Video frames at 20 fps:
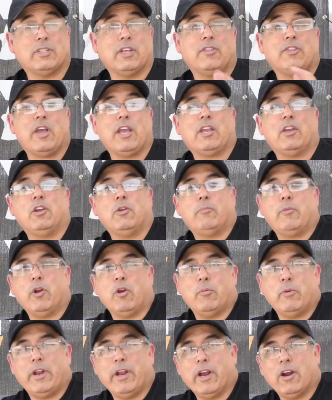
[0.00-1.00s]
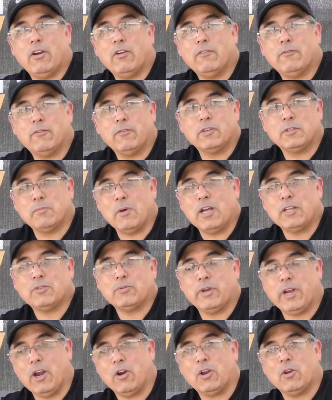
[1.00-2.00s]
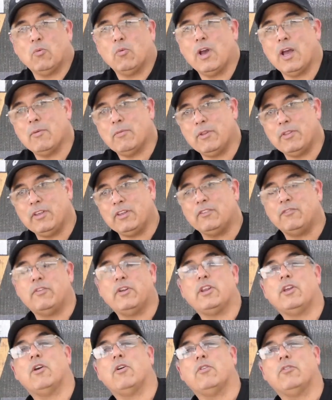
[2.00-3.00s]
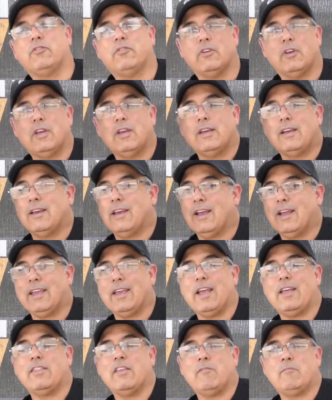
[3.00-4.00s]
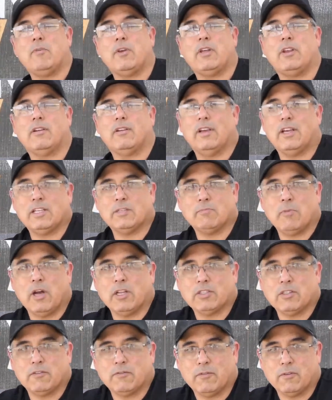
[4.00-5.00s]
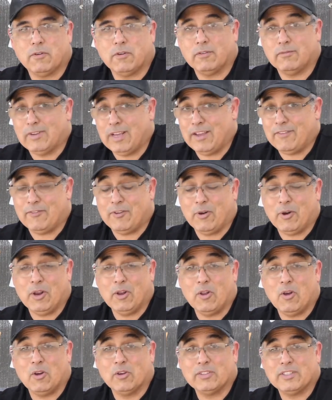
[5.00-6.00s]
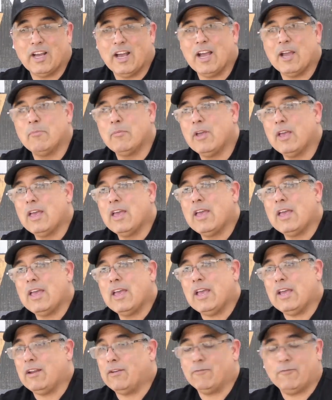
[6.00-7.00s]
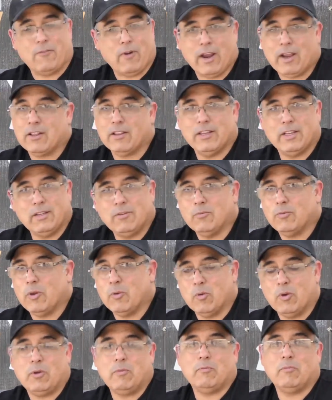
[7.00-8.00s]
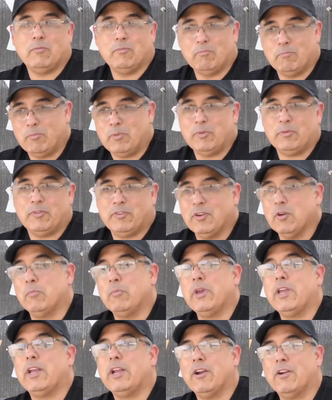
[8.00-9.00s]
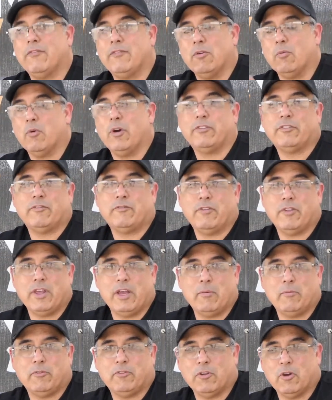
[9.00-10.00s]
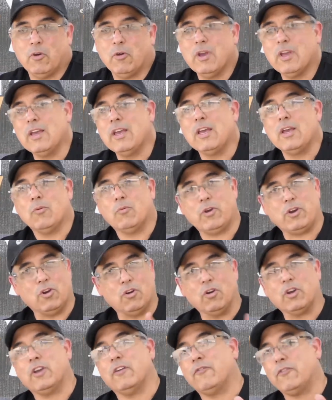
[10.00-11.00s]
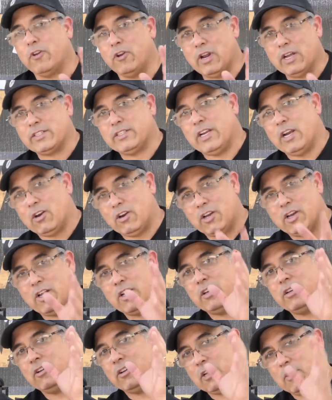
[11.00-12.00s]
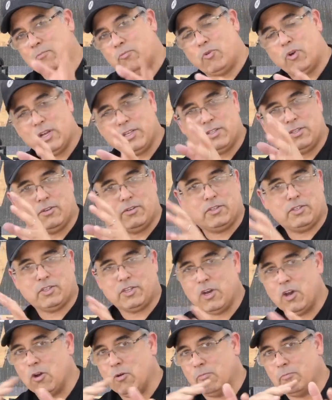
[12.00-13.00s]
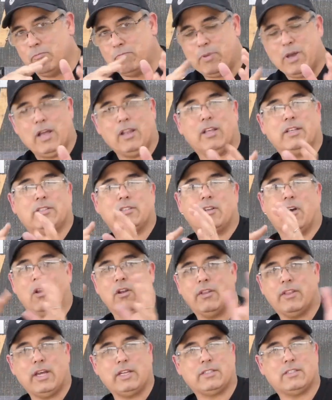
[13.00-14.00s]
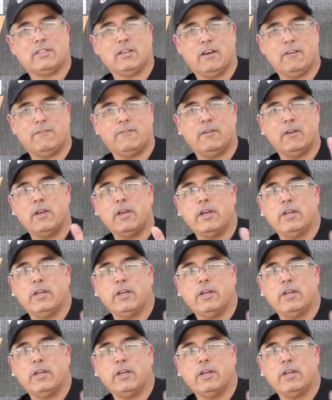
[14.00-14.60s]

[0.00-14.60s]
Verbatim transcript: to say thank you to Pyramyd Air for sponsoring Airgun Web and these videos. Again, they've been a sponsor for a very long time, and frankly, we wouldn't be, still be here if it wasn't for them. So, when you're looking for your next air gun, your compressor, scope, pellets, all of that stuff,